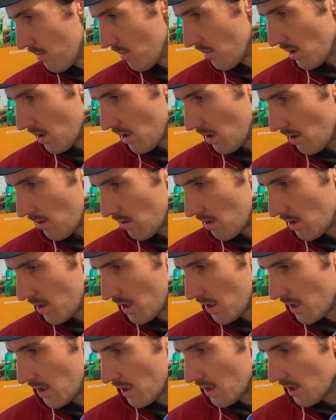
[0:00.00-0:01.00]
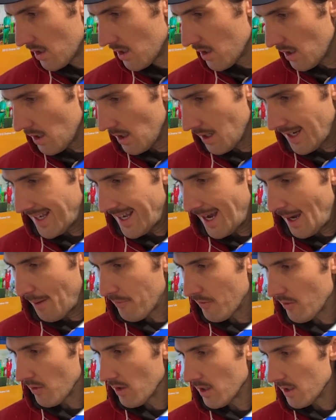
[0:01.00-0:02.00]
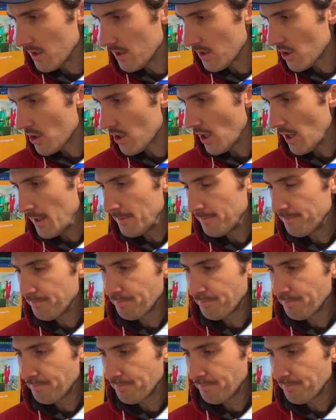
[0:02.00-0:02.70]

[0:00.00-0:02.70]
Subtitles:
know, gap free and straight.